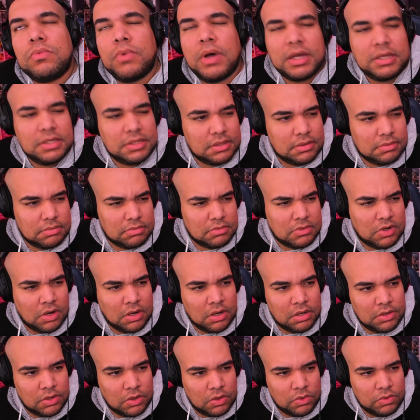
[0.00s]
Why is it
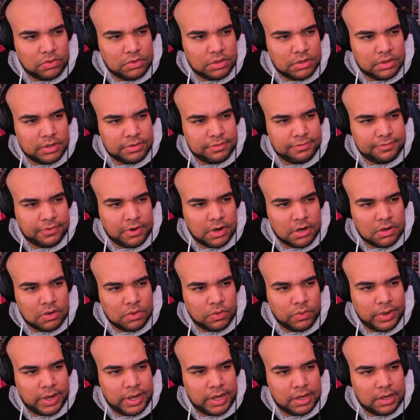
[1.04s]
called Older and Far
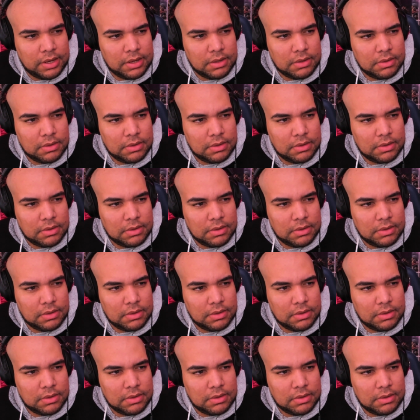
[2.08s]
Away?